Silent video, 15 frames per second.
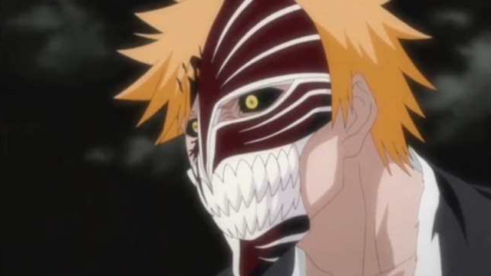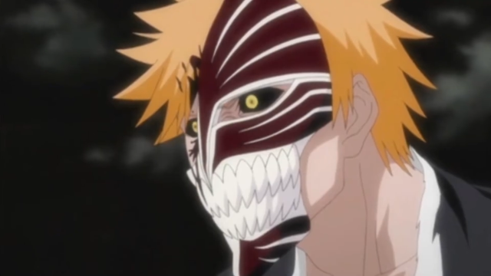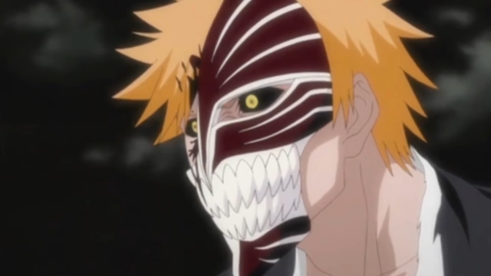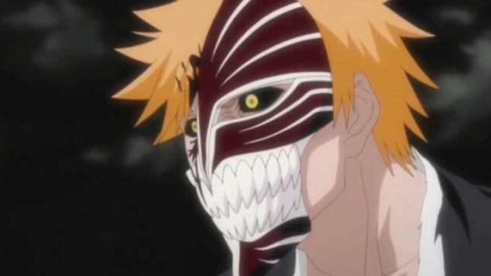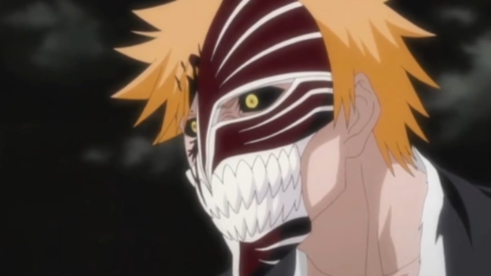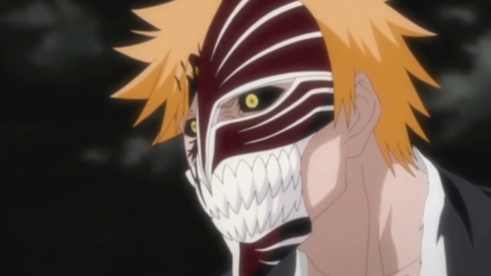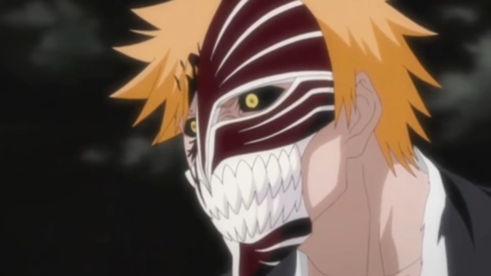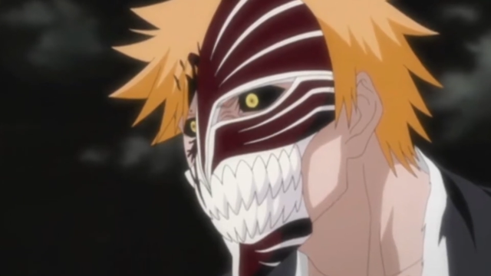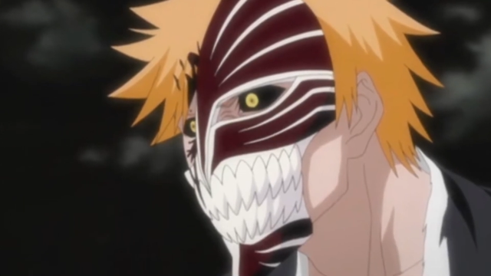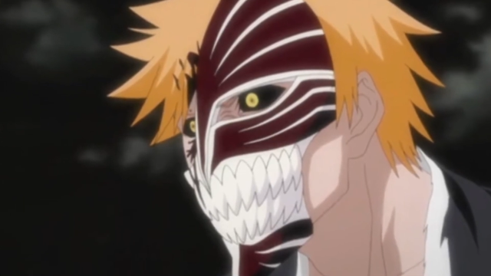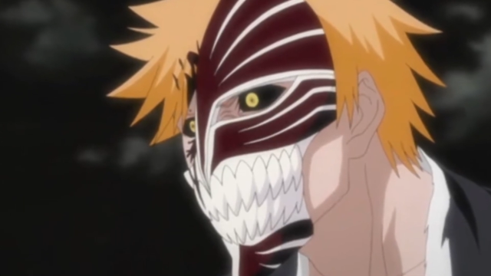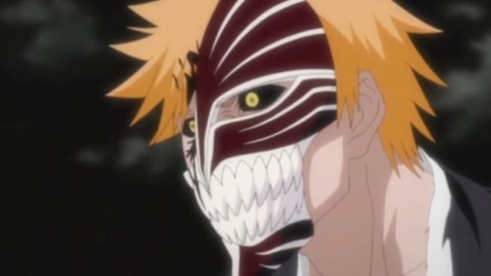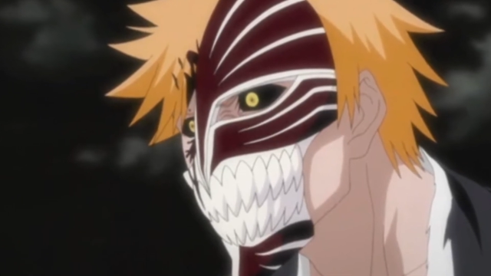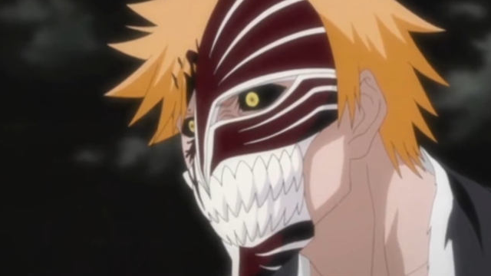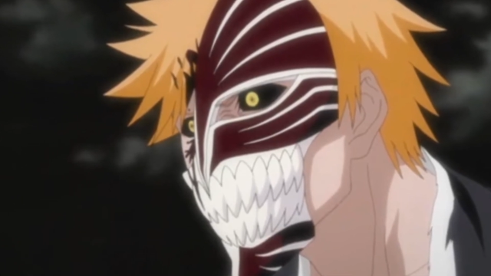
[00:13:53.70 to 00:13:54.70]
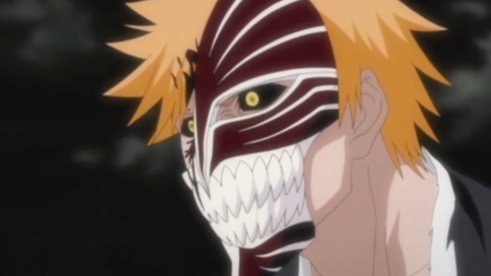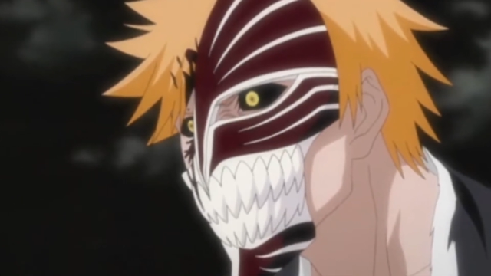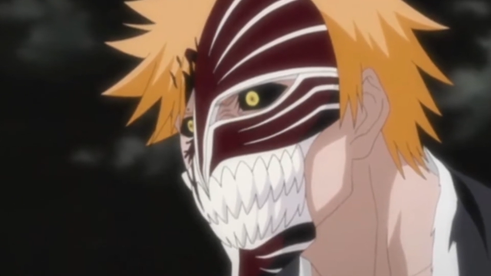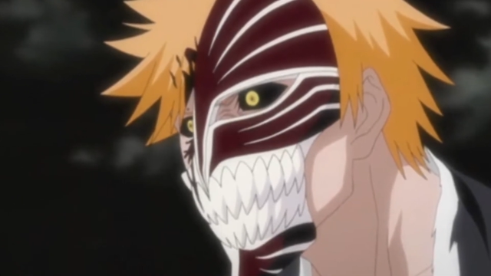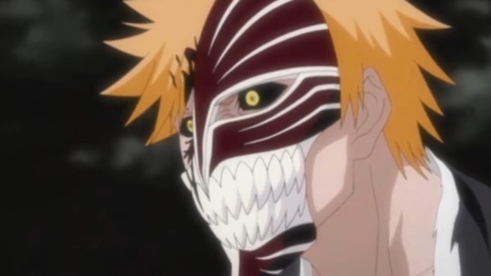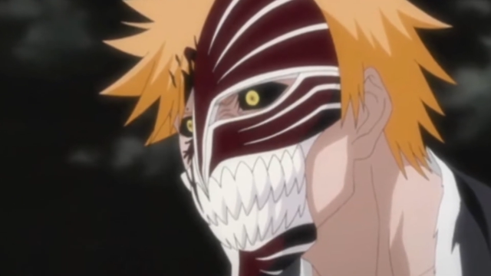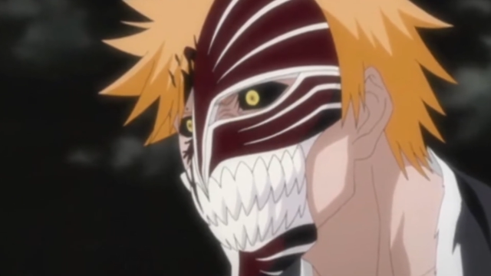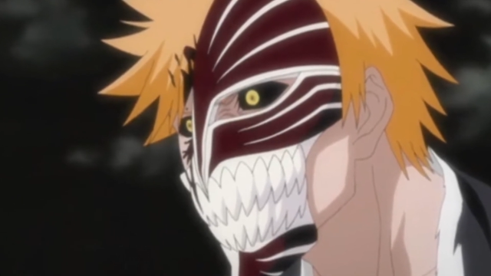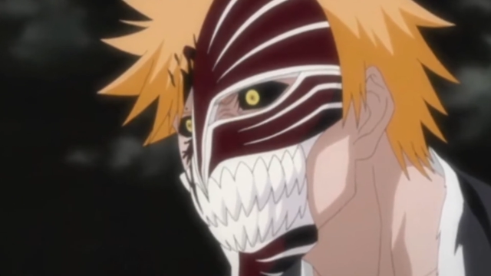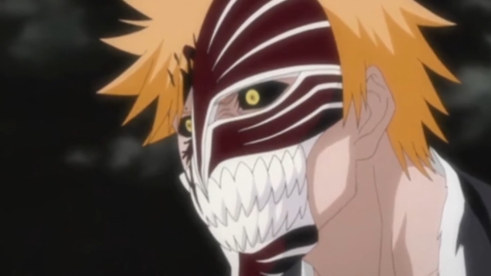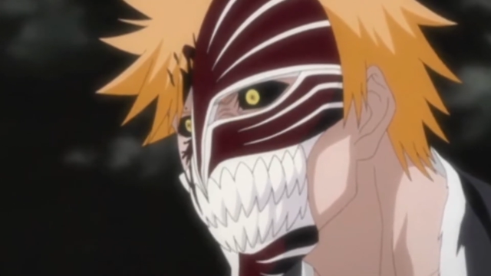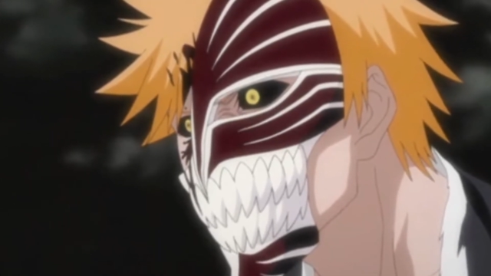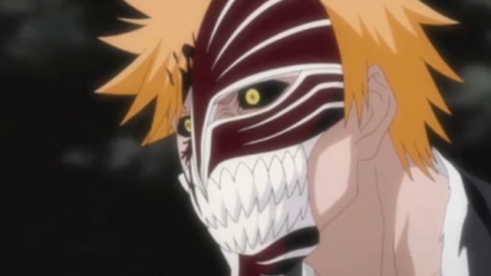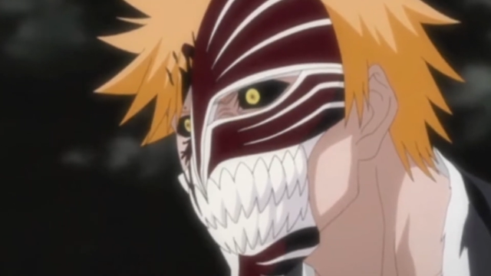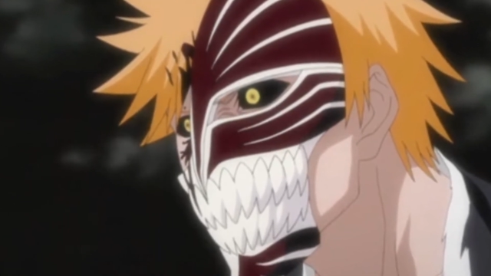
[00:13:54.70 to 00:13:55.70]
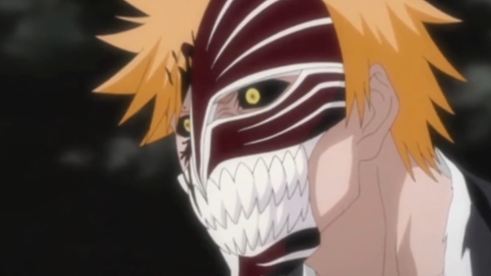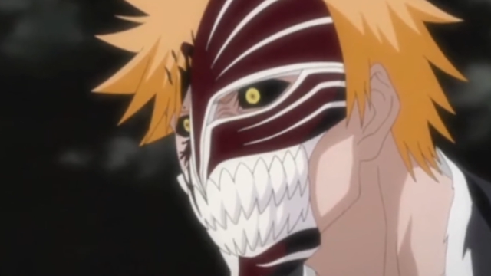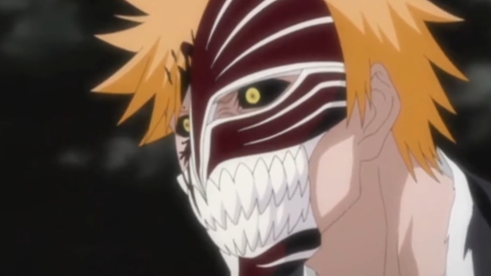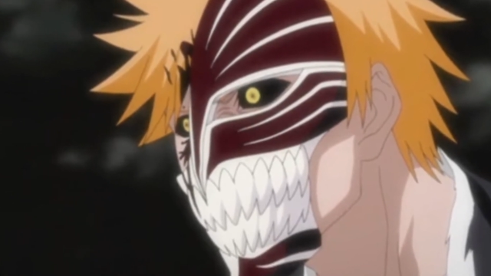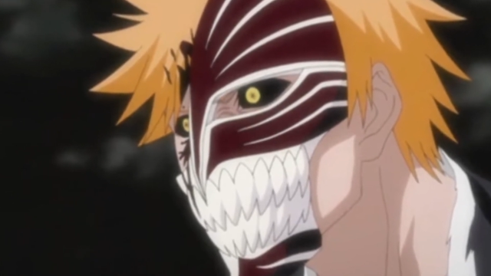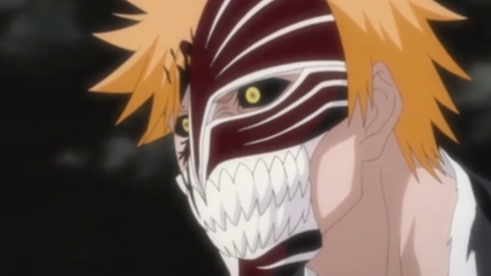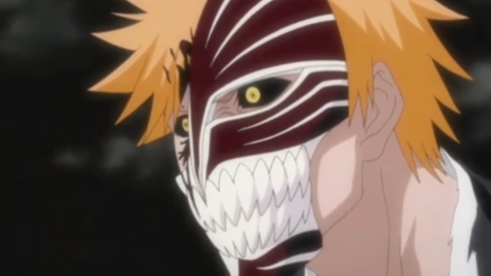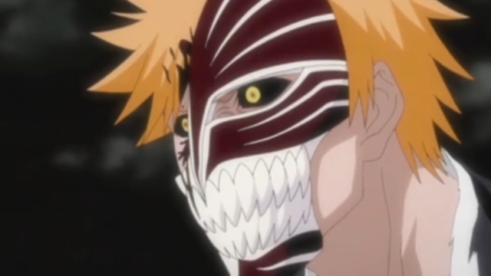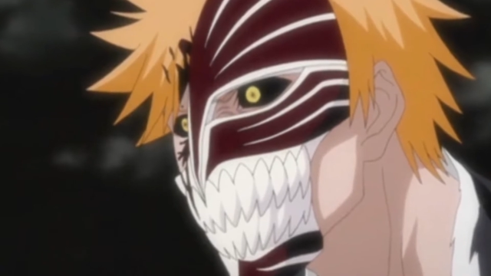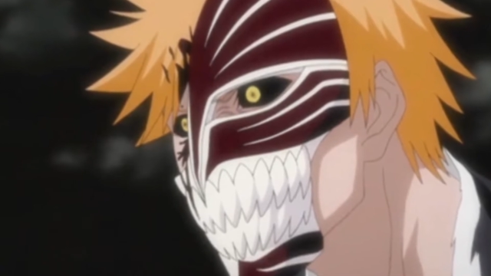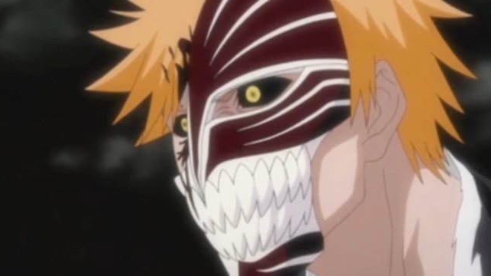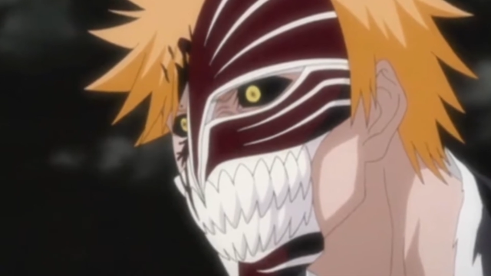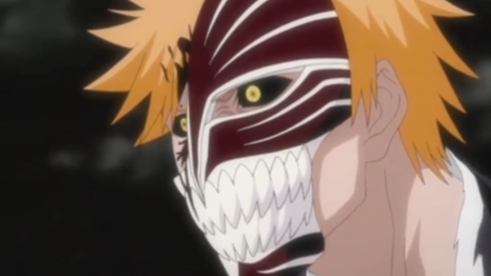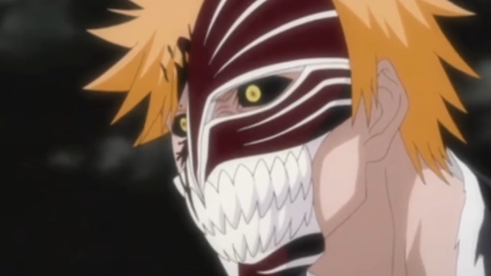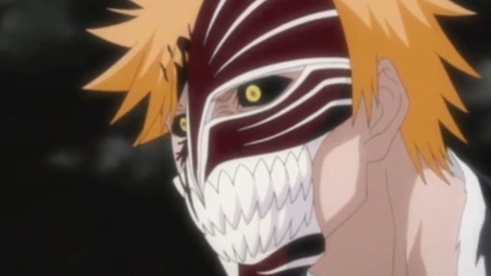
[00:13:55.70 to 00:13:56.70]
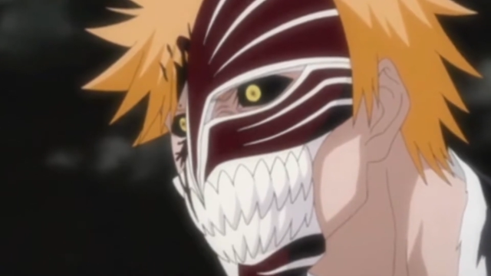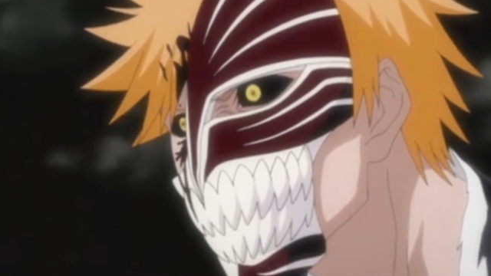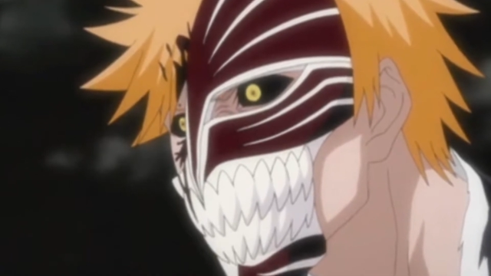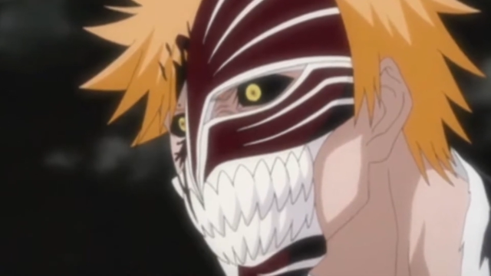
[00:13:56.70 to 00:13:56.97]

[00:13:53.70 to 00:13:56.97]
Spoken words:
(no speaker visible)